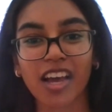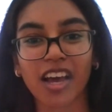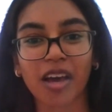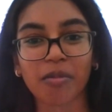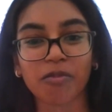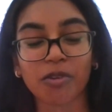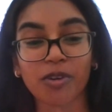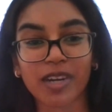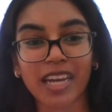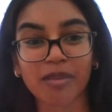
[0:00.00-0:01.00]

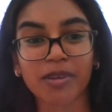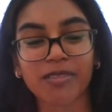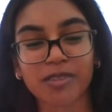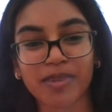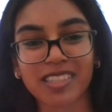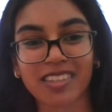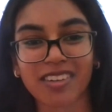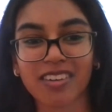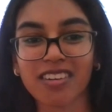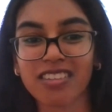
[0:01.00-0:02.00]
Royal Academy of
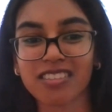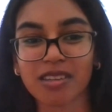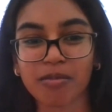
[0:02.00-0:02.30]
Dramatic Arts,